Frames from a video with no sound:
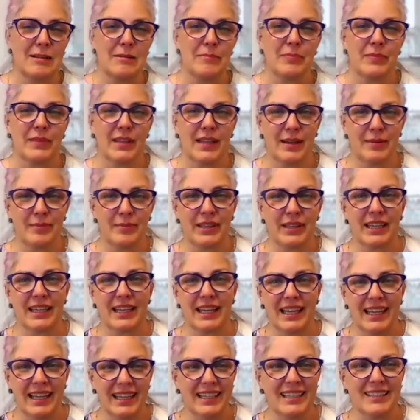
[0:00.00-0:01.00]
I'm like,
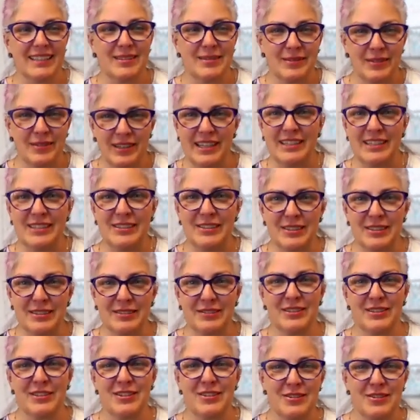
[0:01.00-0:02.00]
I got some great news
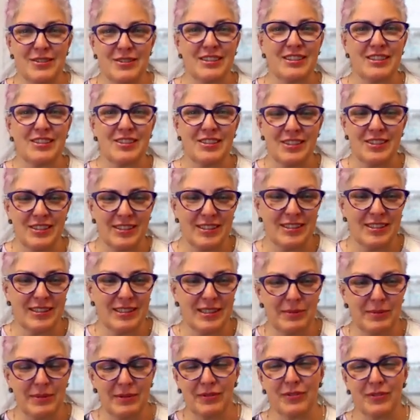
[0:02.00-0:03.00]
for you. Your insurance is
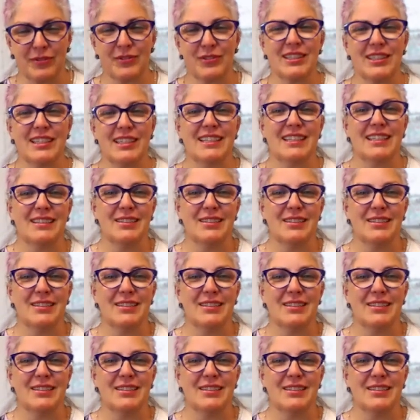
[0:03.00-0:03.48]
going to be free.